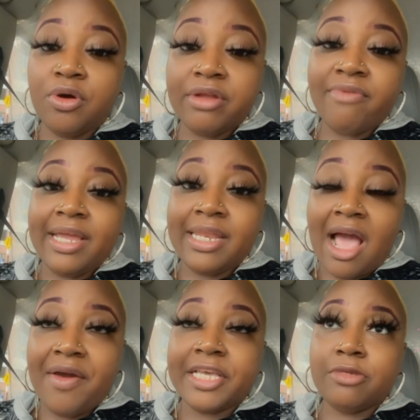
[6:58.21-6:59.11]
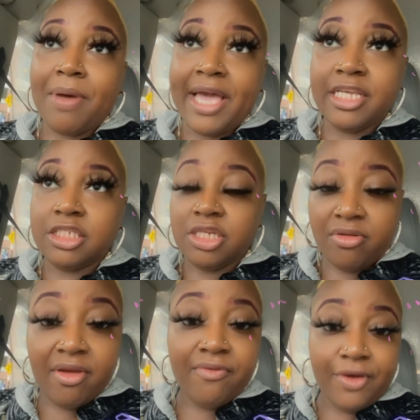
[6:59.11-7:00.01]
on right now expires
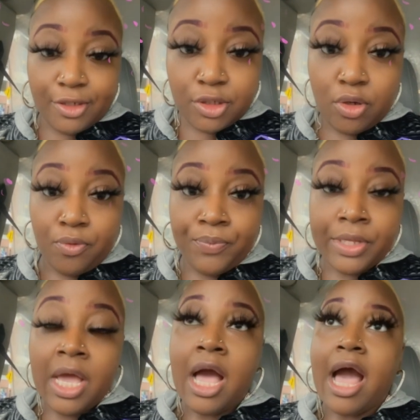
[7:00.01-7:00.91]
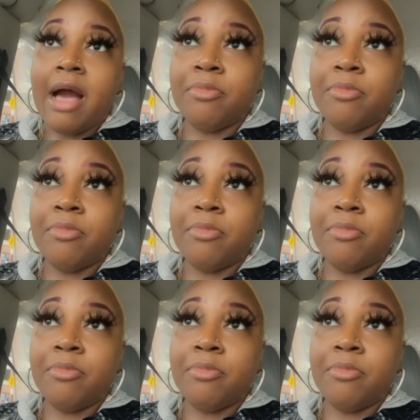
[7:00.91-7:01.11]
January 1st. So I'm